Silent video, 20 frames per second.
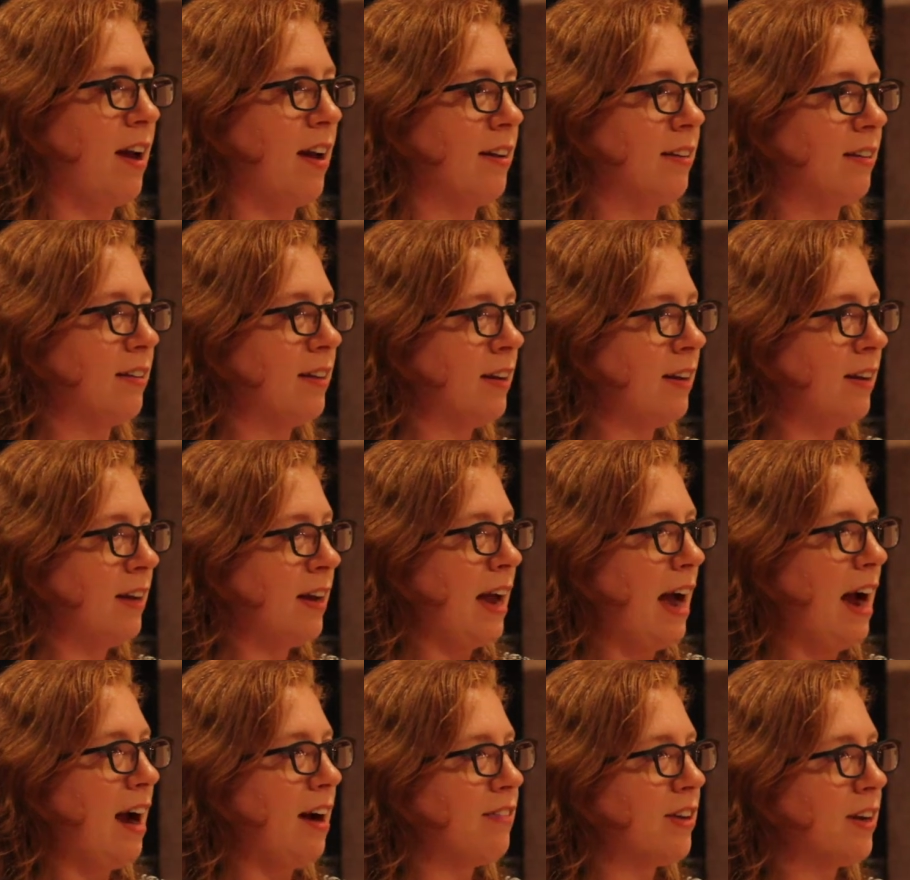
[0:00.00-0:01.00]
and
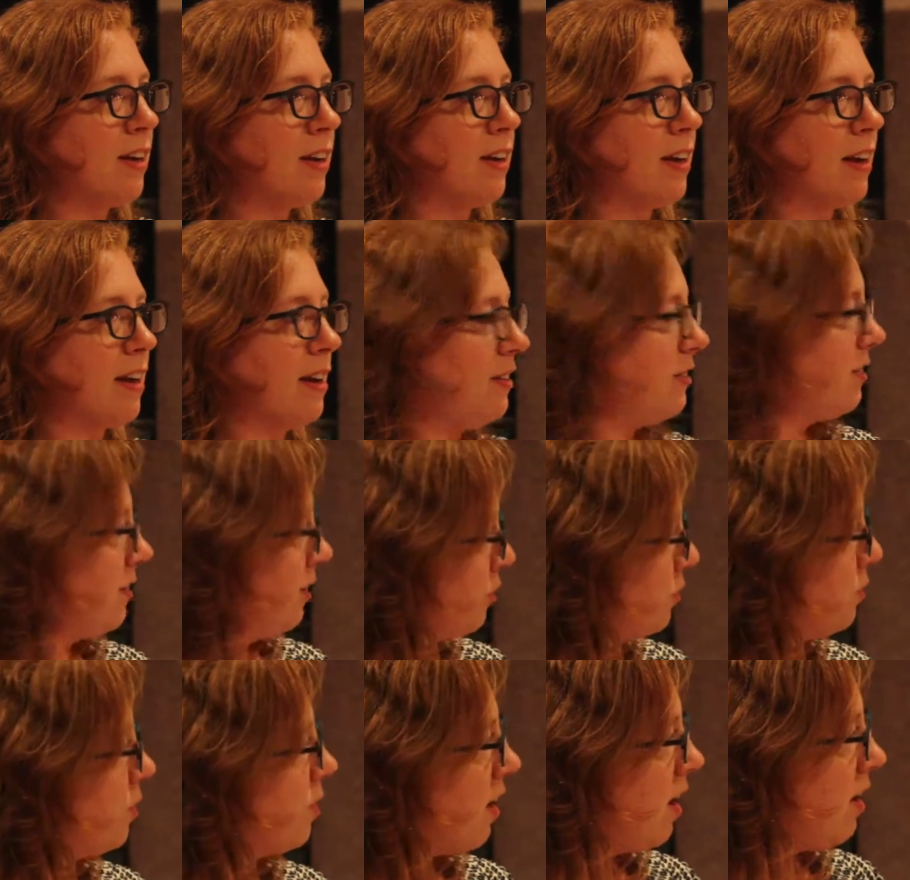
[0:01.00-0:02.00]
having a
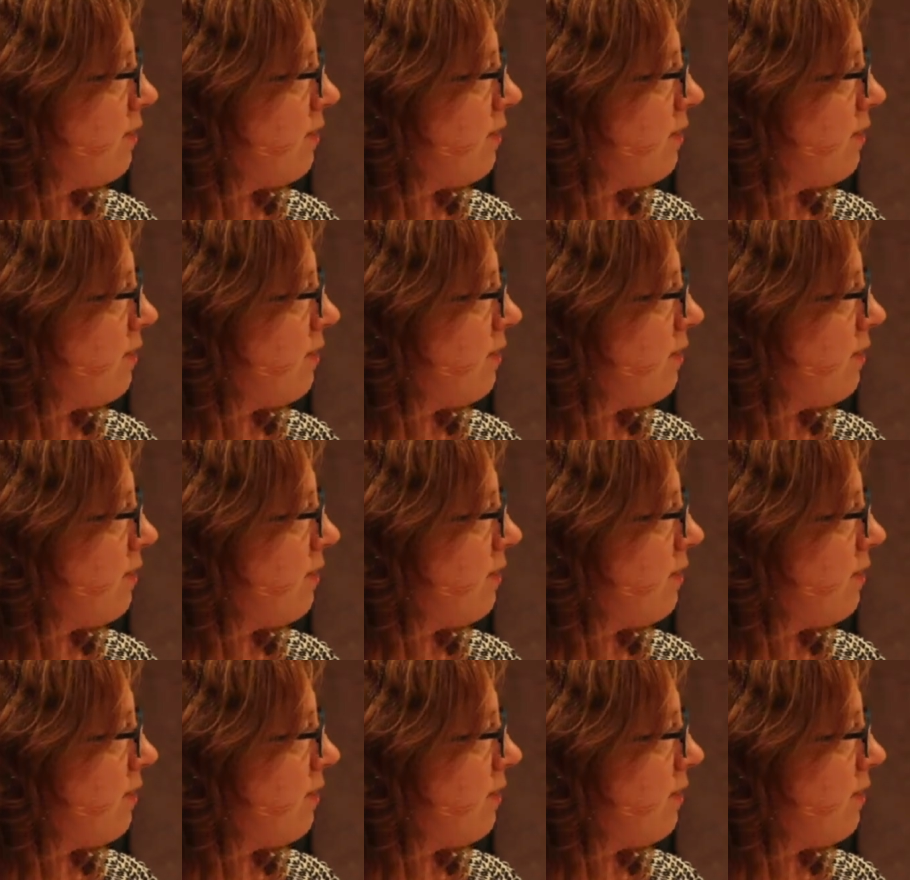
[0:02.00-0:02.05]
continual